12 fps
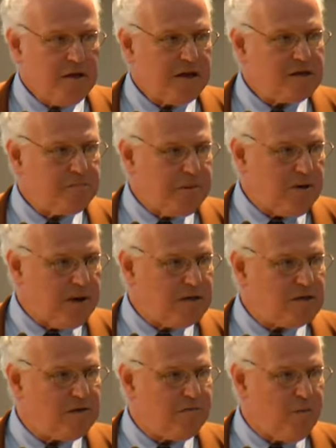The
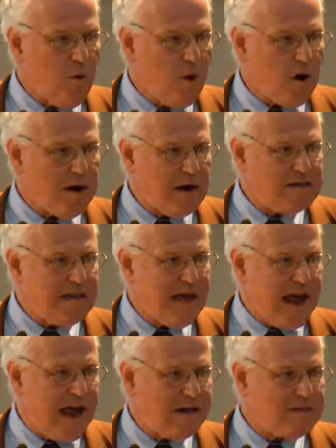experience of war is
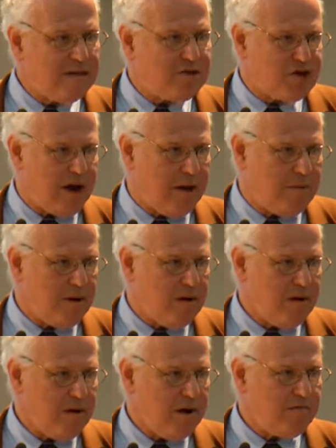the
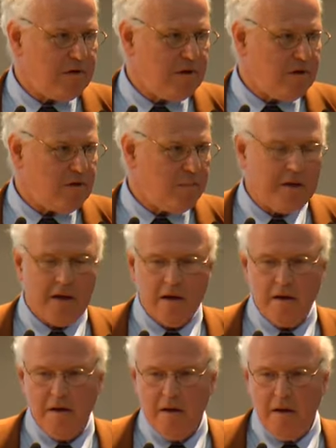antechamber of the
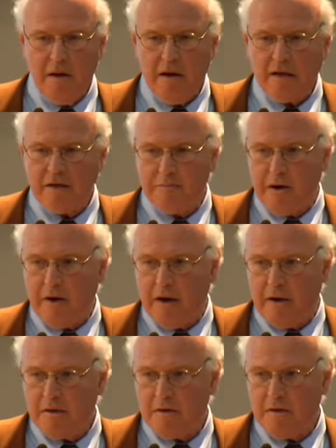European
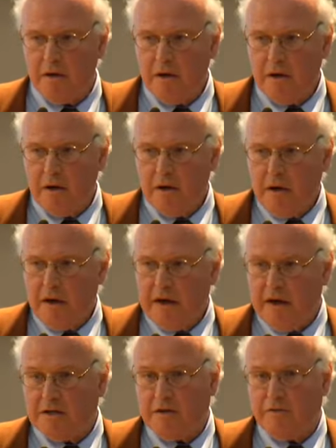experience.
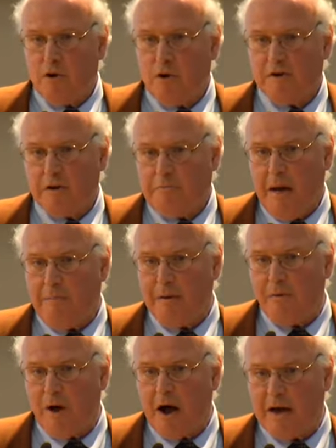It is, of course, a
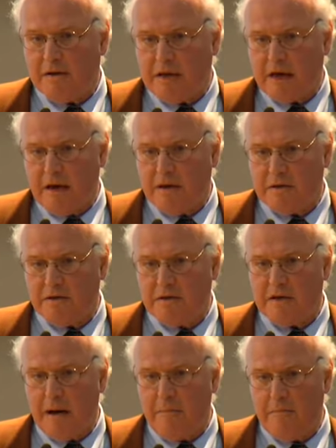bumpy ride to get into
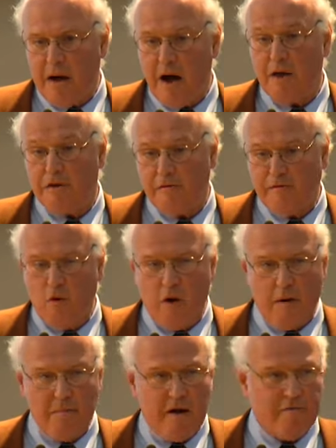some other
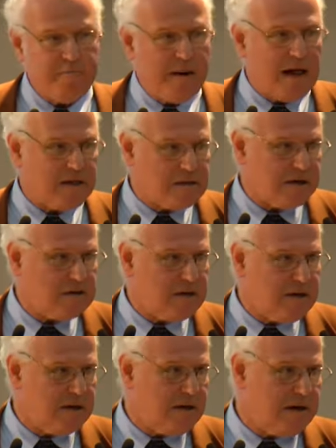form of politics
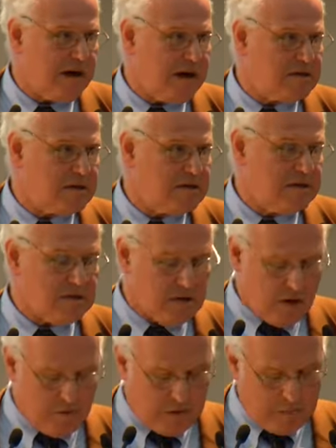that, that has
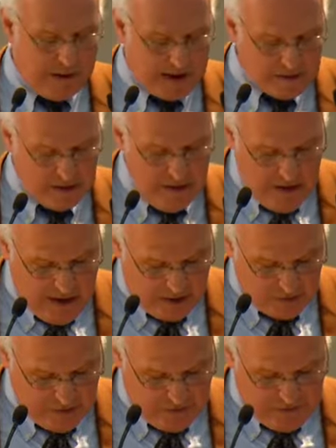existed over the past
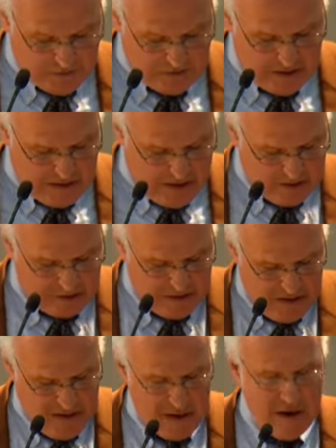150 years.